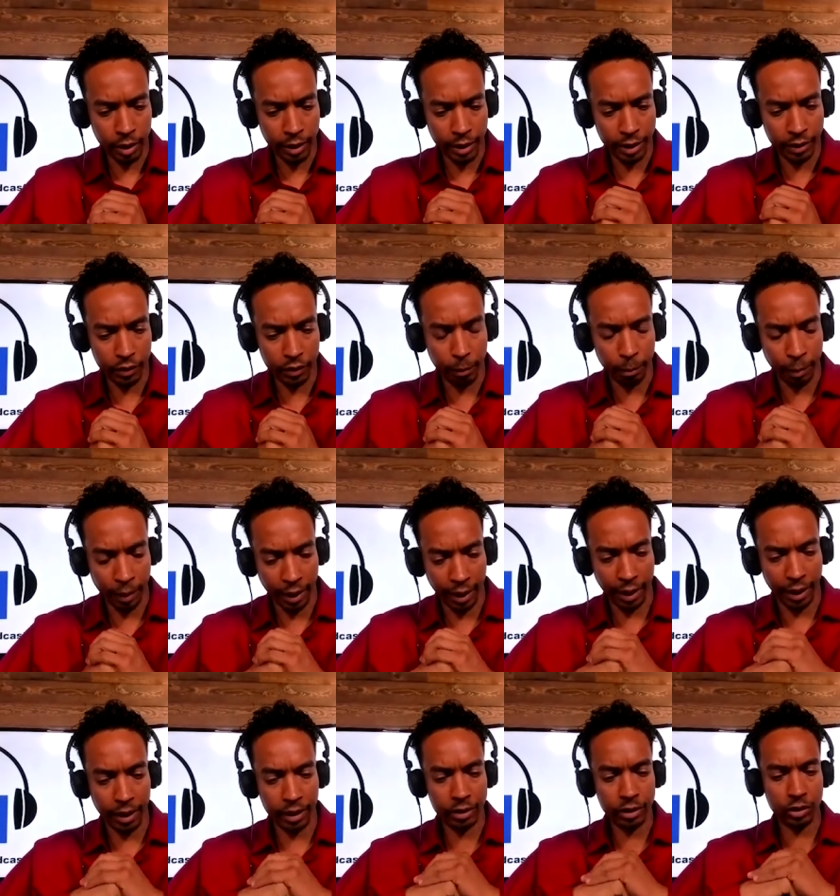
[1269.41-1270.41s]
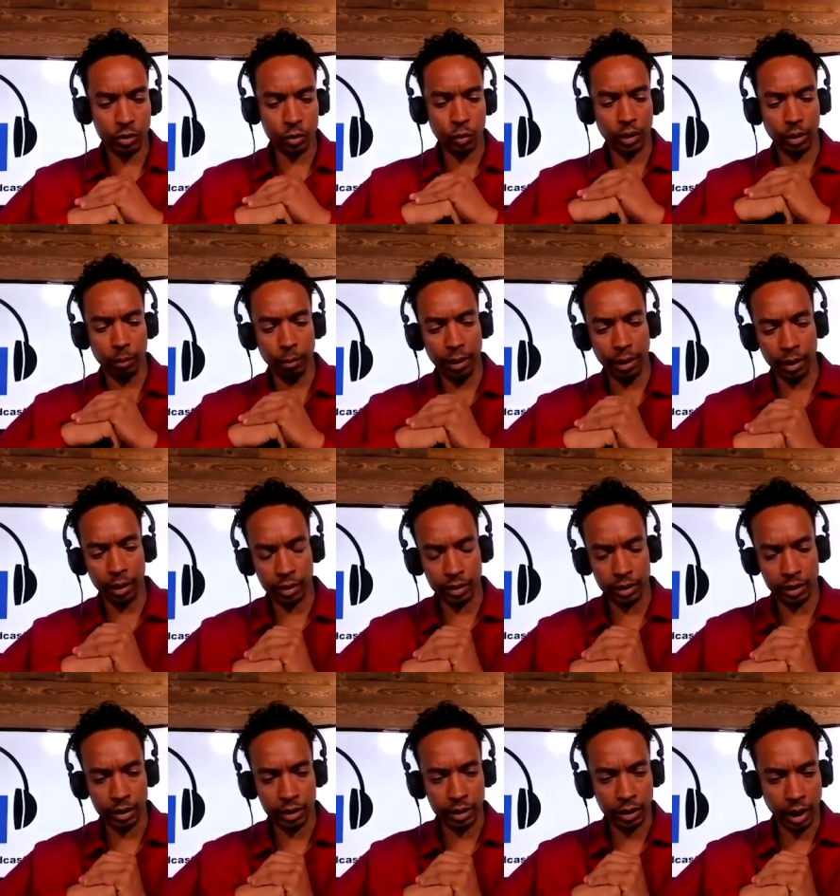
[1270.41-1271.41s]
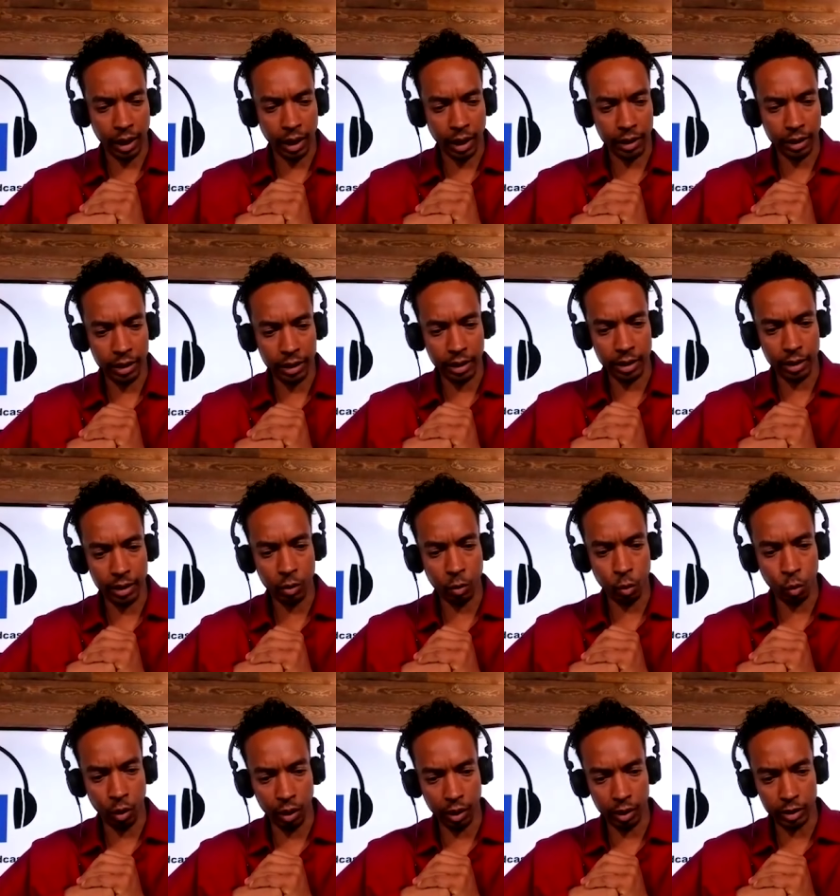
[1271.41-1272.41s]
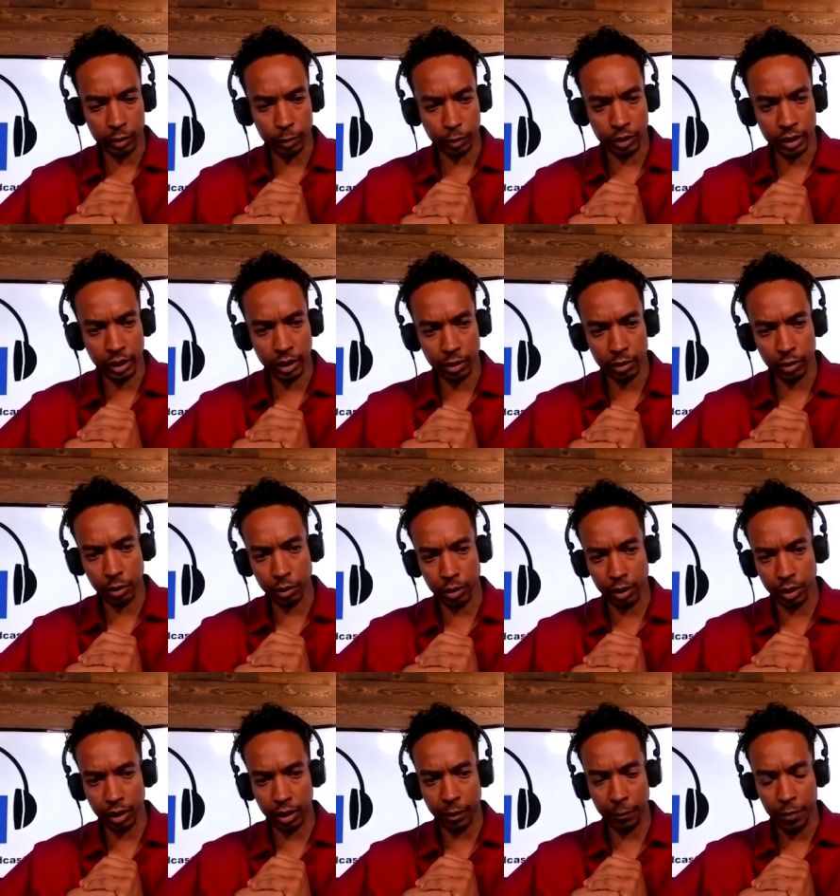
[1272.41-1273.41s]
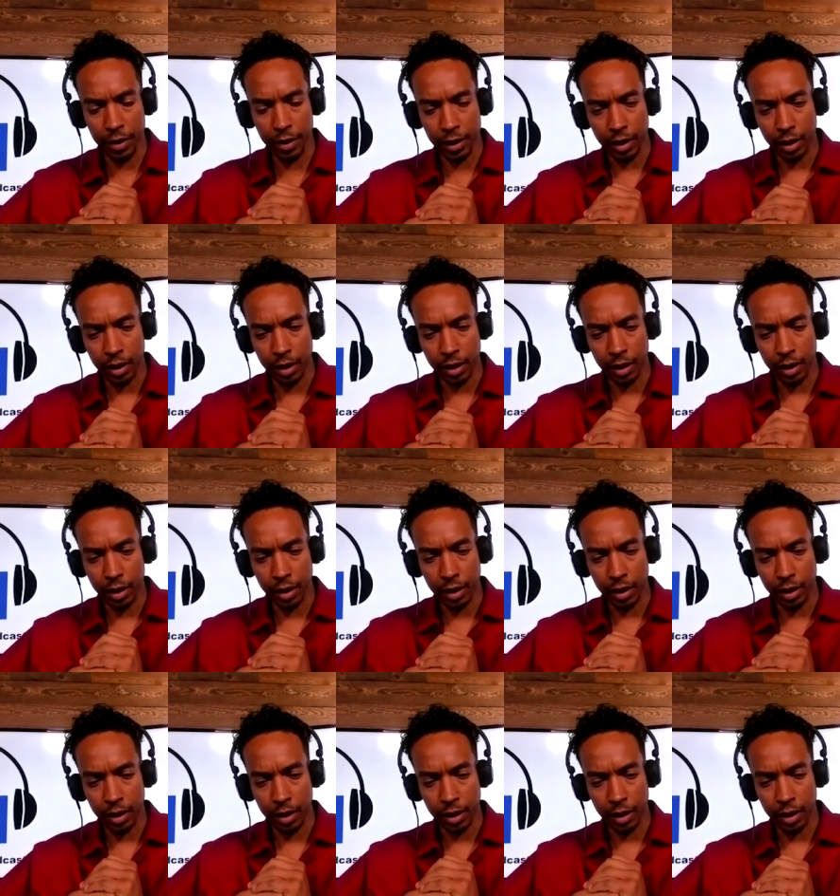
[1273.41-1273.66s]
in the past when american society was particularly